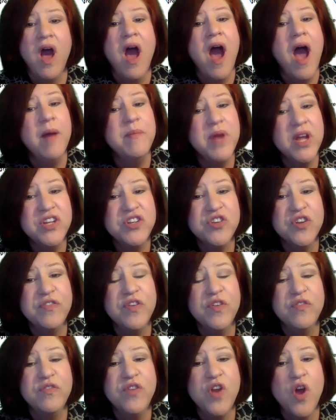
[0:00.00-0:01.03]
I'm not sure if
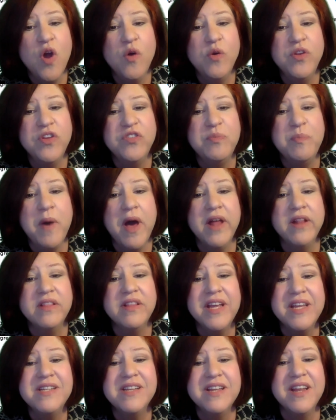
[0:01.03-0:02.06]
you've noticed, but
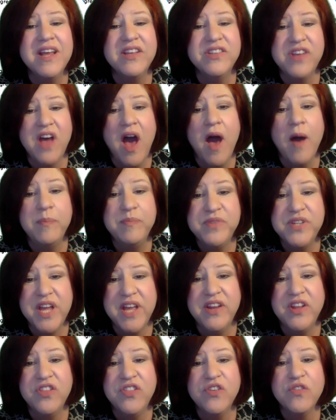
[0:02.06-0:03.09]
LinkedIn has
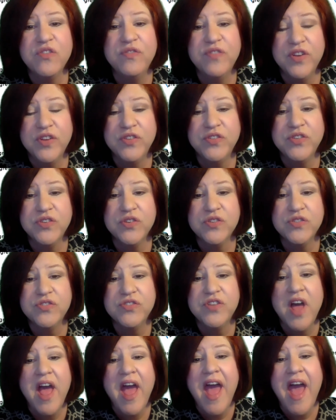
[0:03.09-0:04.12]
updated their
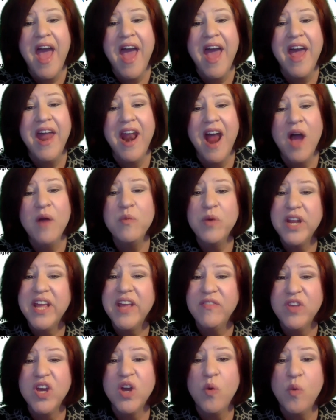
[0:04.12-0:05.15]
filters. And I want to
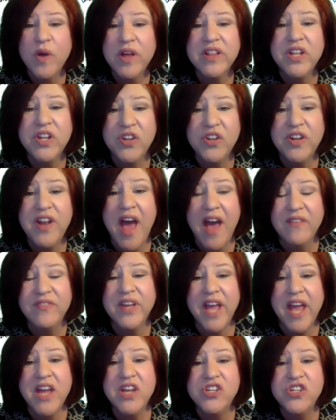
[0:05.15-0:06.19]
give you a quick little
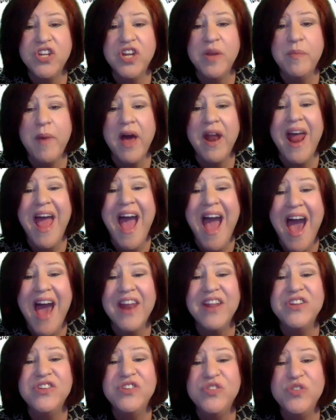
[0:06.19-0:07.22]
navigation about
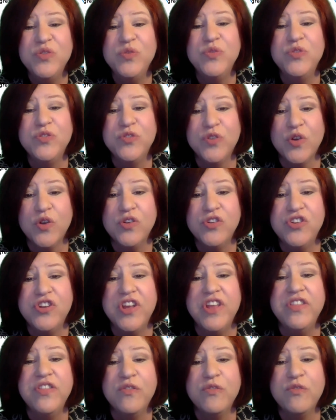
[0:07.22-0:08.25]
how to do search
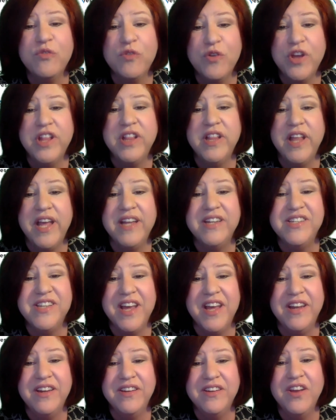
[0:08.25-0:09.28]
in the free
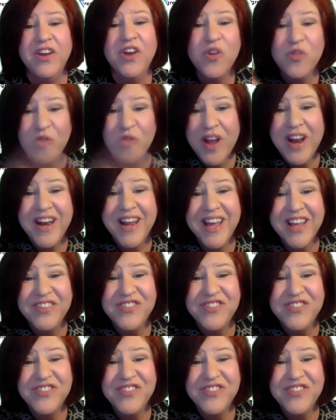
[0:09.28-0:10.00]
LinkedIn. Ready to get